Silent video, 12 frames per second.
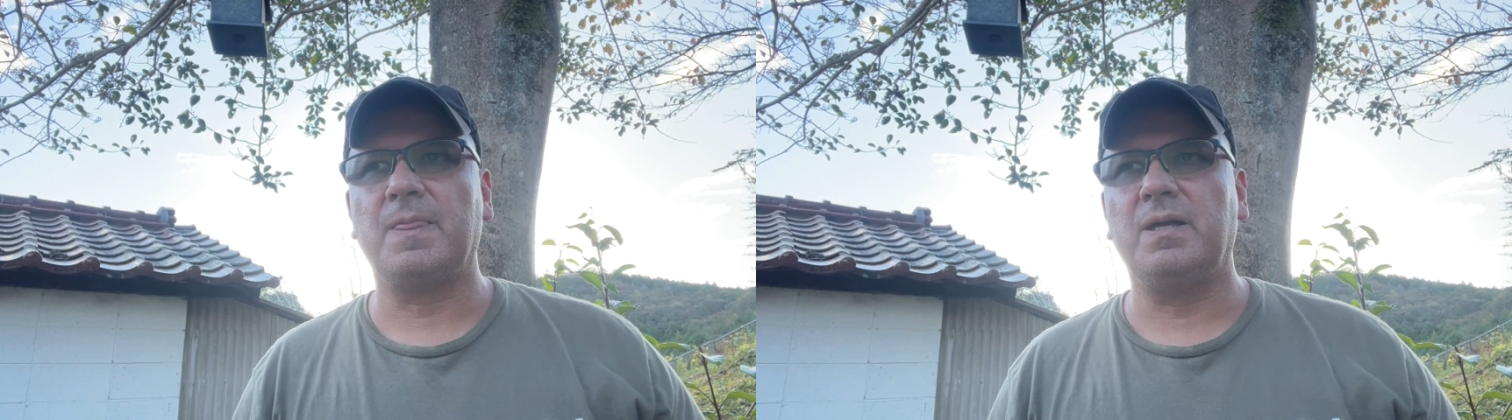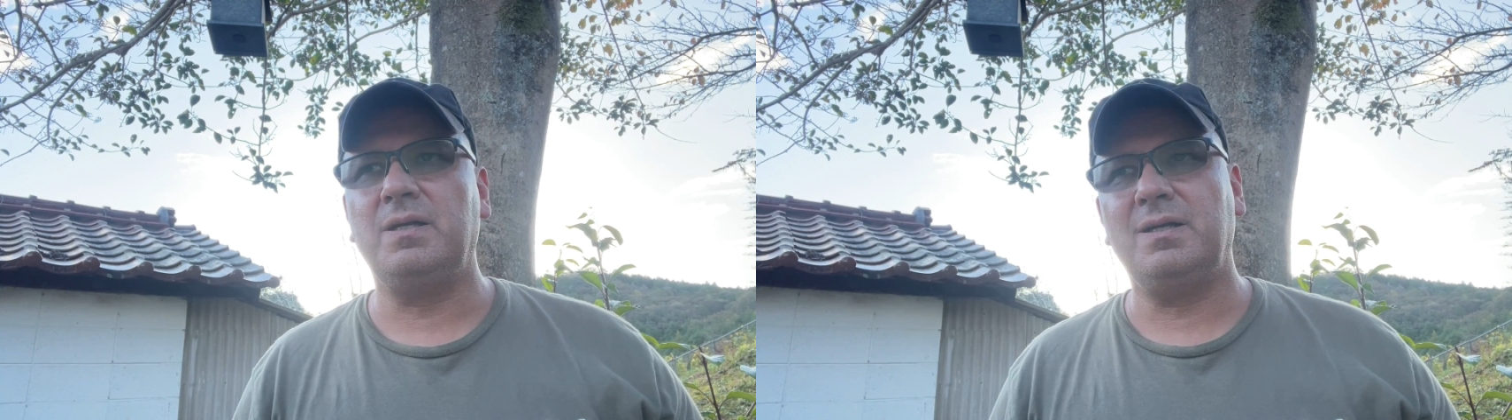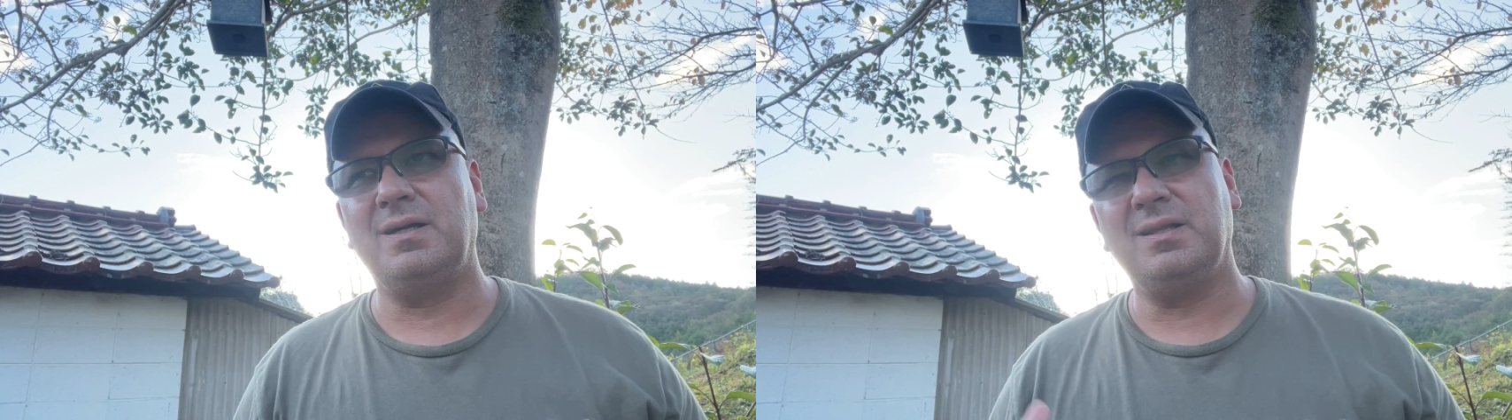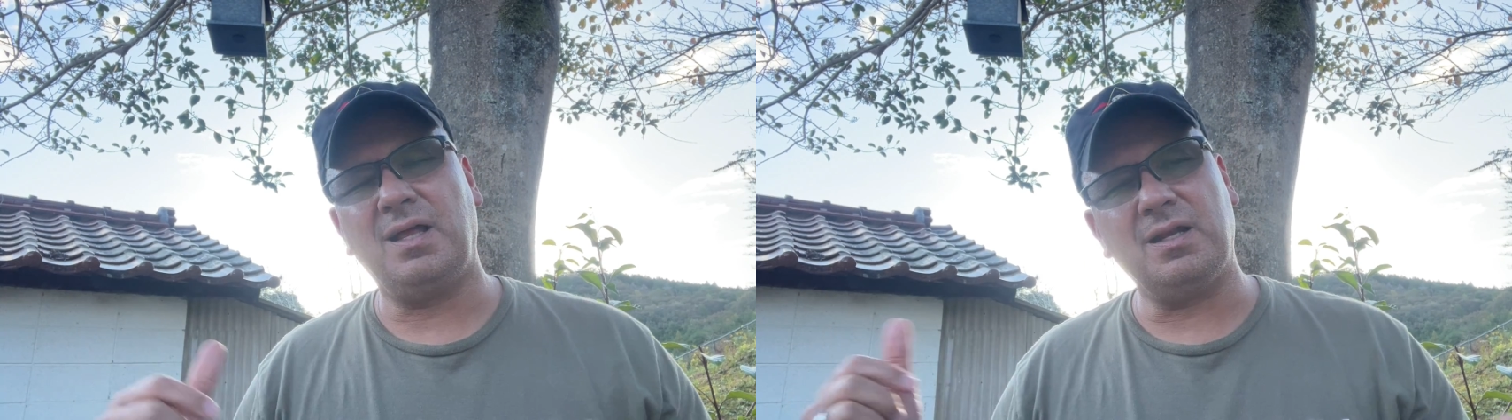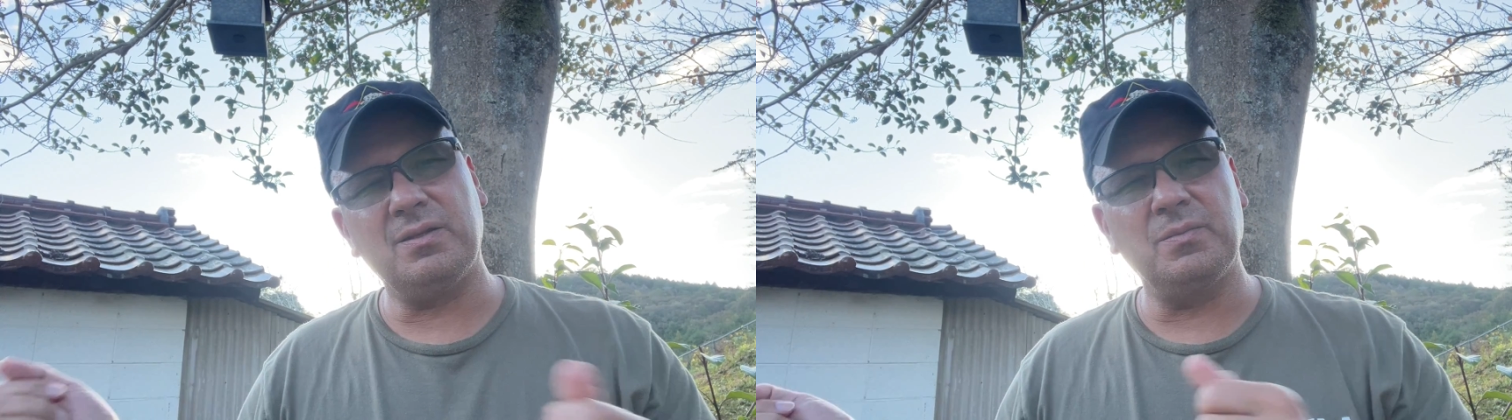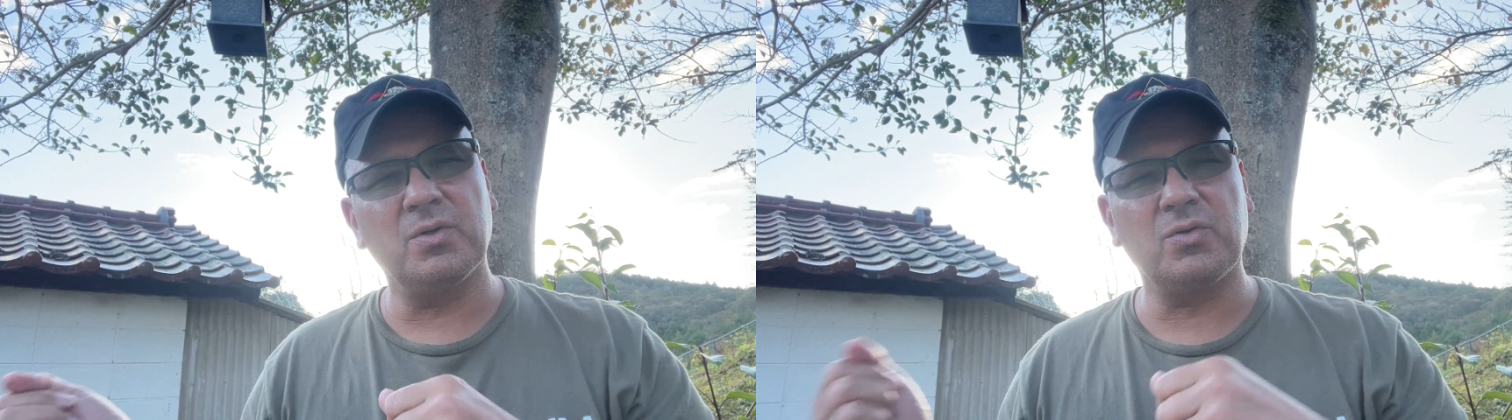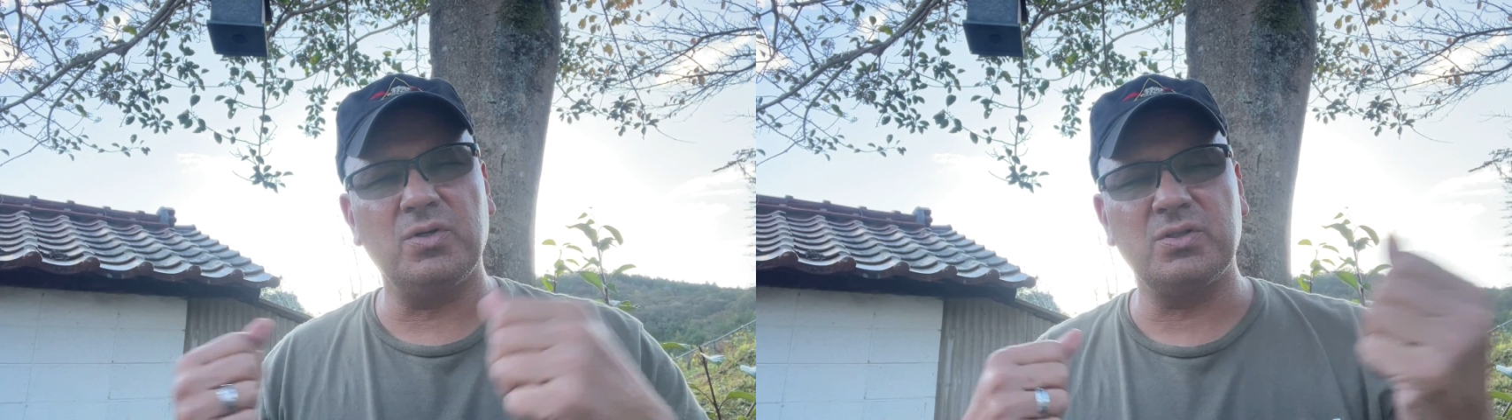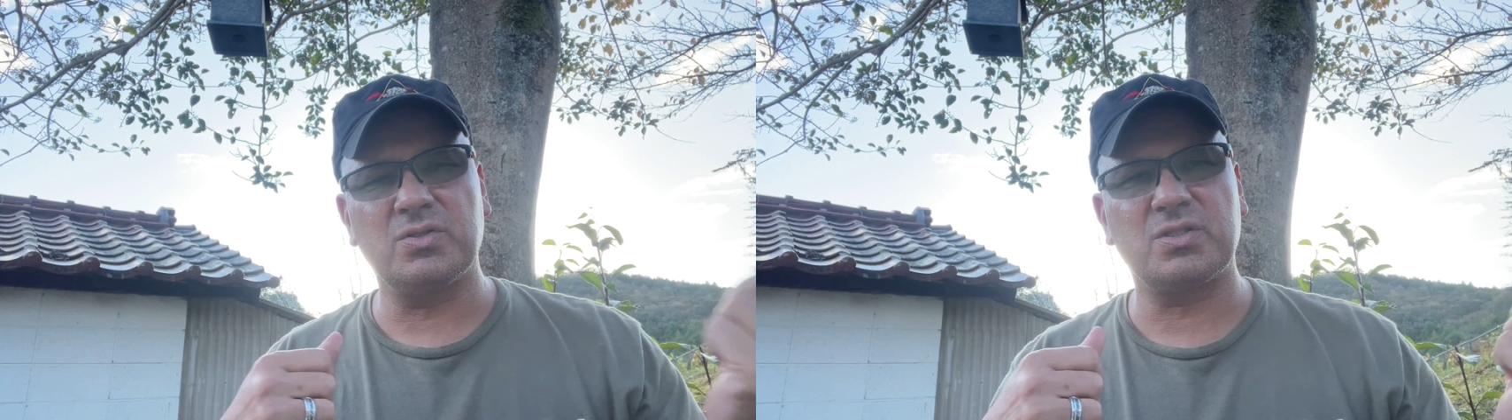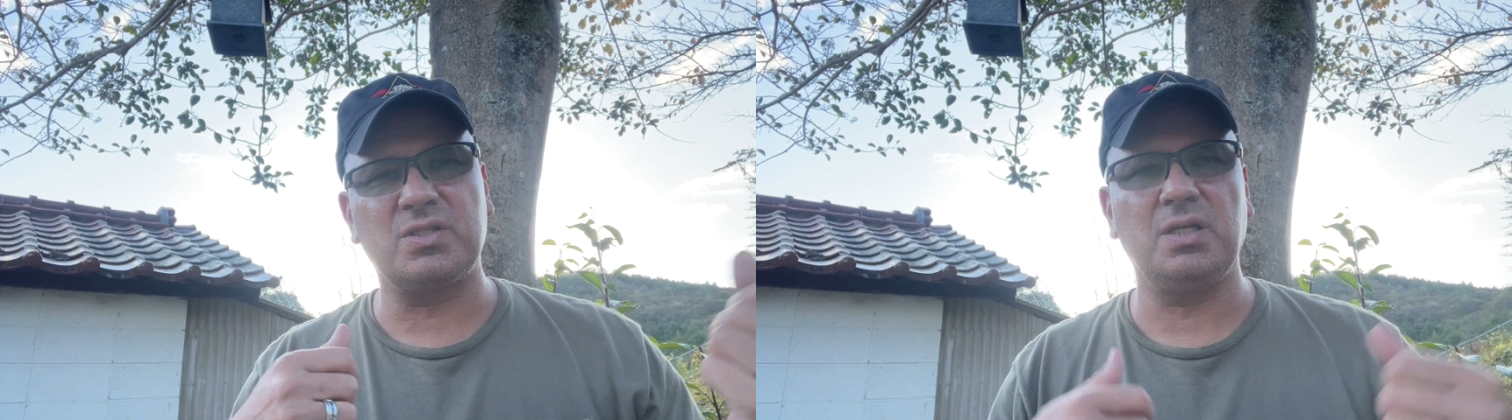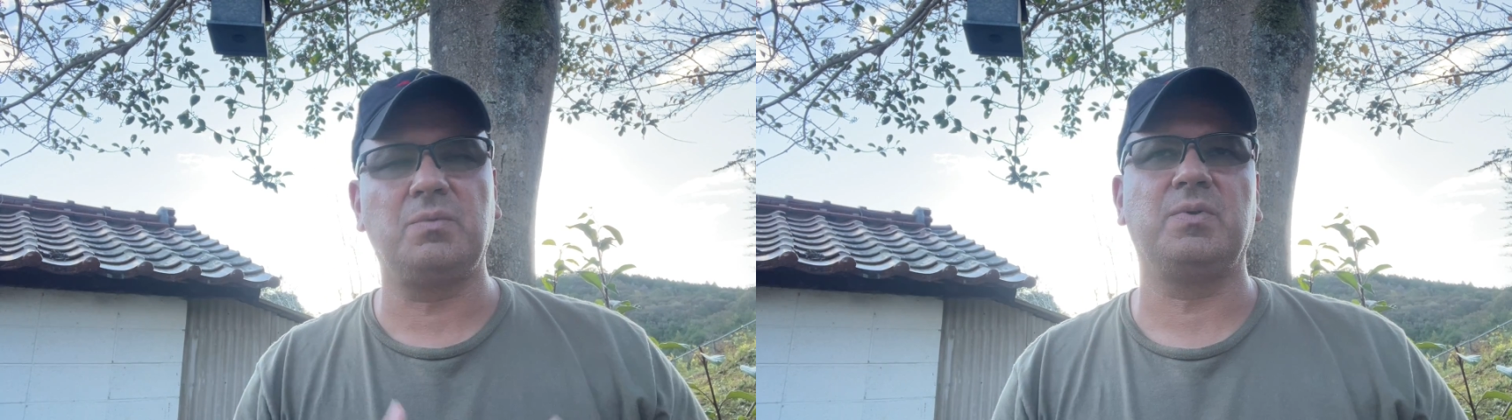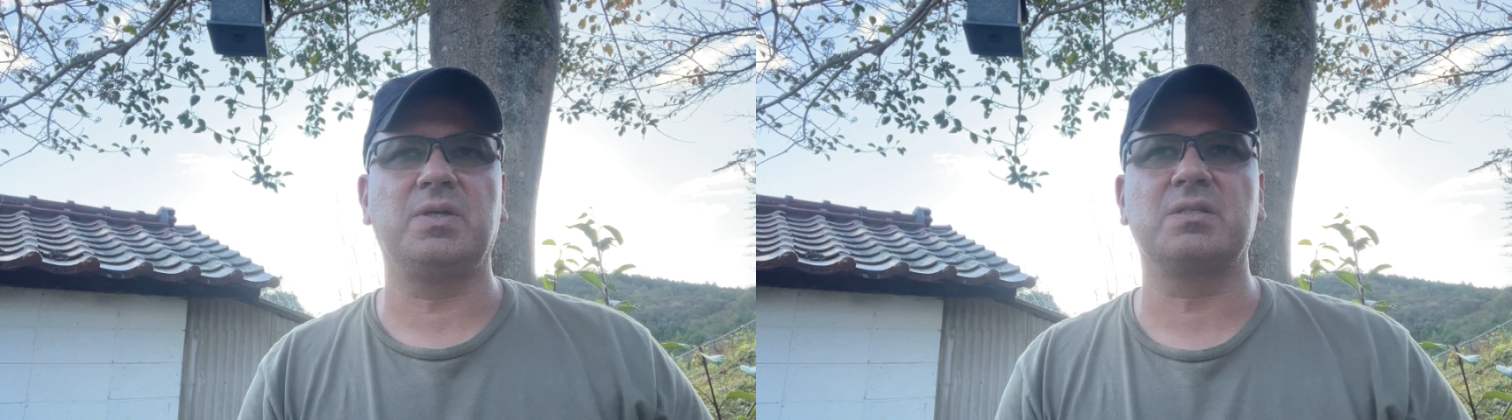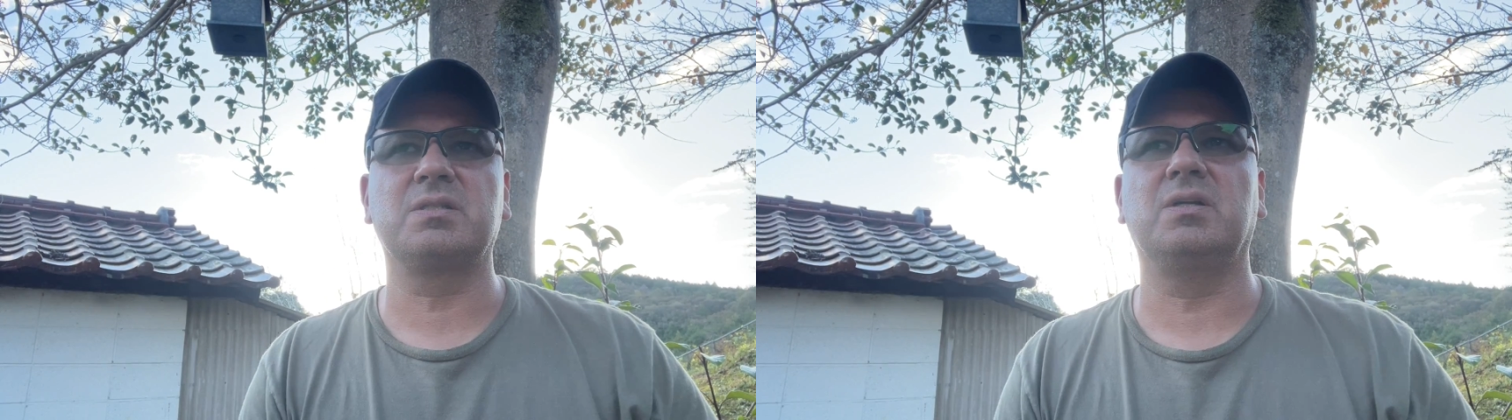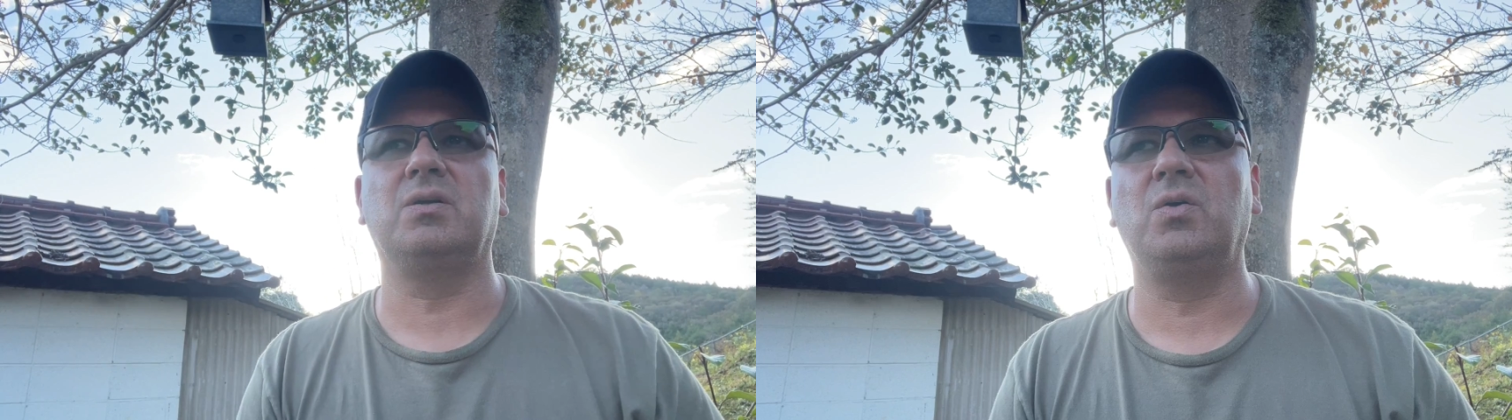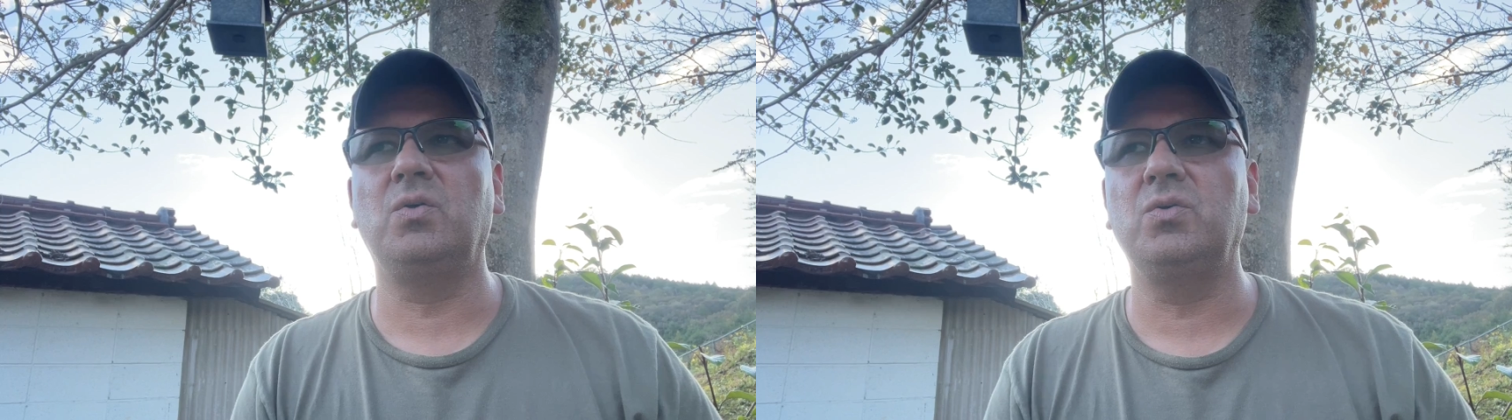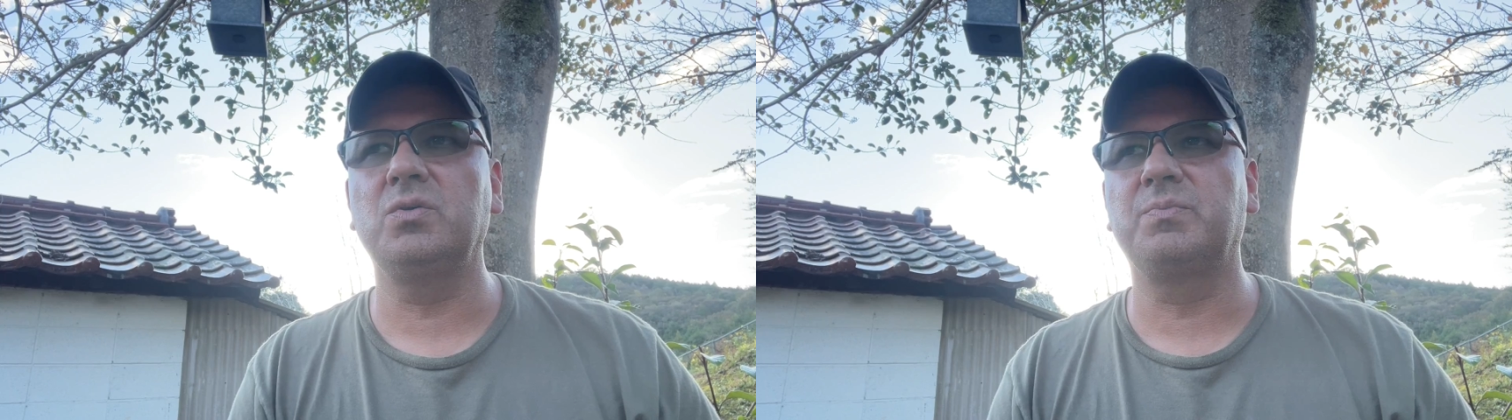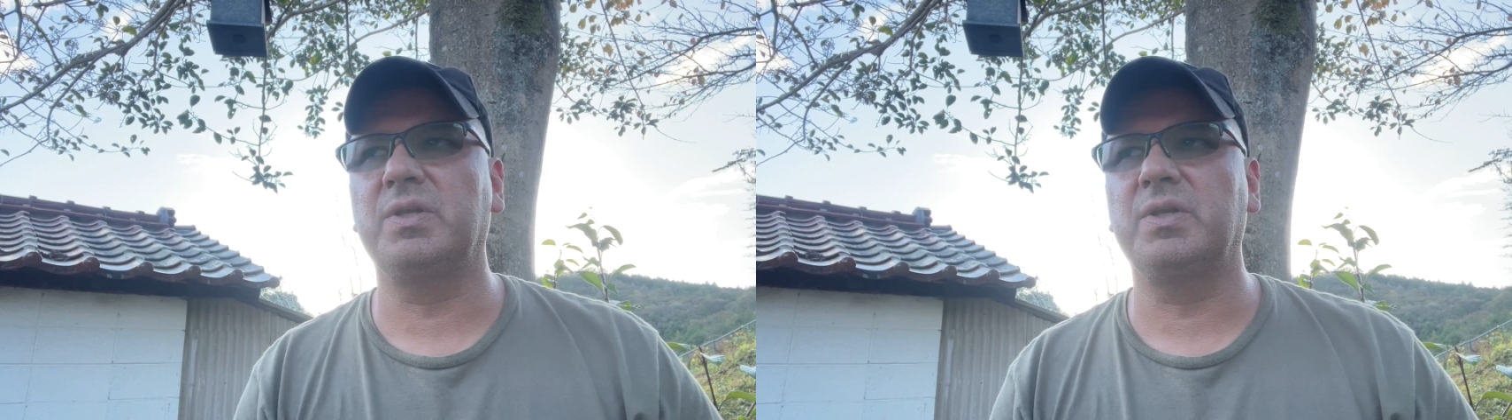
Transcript: a lot of them are going to stick because they're old,